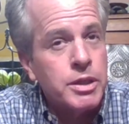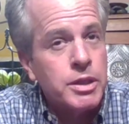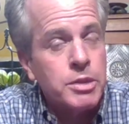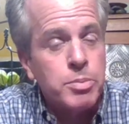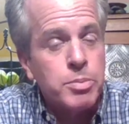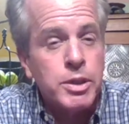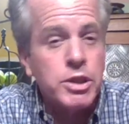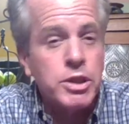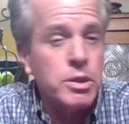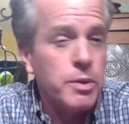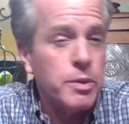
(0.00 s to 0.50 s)

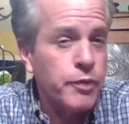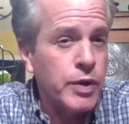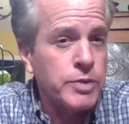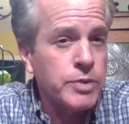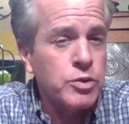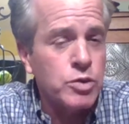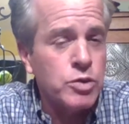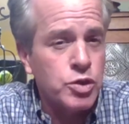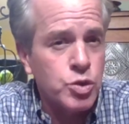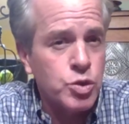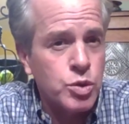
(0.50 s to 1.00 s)
Especially if I
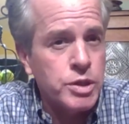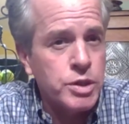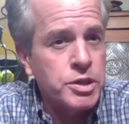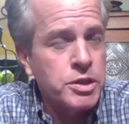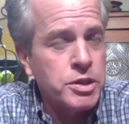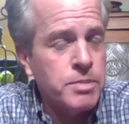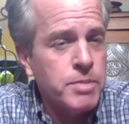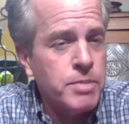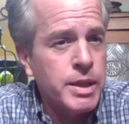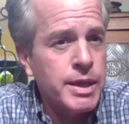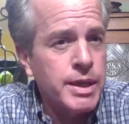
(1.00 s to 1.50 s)
was going to trust
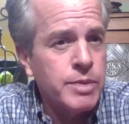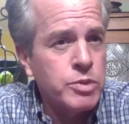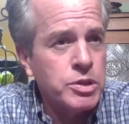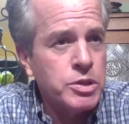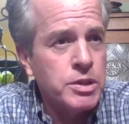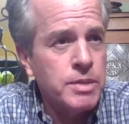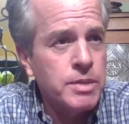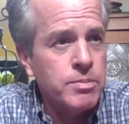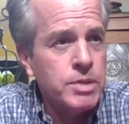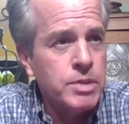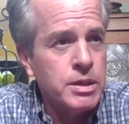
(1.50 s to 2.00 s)
somebody with
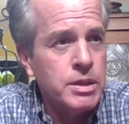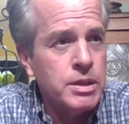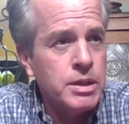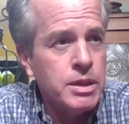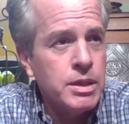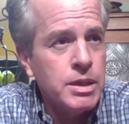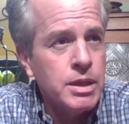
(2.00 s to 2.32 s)
something,